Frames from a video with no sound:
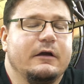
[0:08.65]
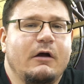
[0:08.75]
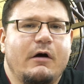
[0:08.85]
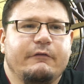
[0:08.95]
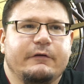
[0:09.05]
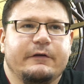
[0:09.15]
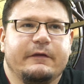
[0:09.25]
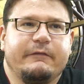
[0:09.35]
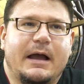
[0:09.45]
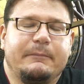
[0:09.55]
go over
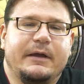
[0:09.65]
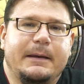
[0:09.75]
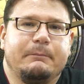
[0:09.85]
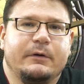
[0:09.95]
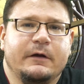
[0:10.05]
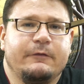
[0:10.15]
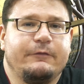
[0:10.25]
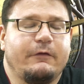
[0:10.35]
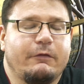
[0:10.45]
the top nine books,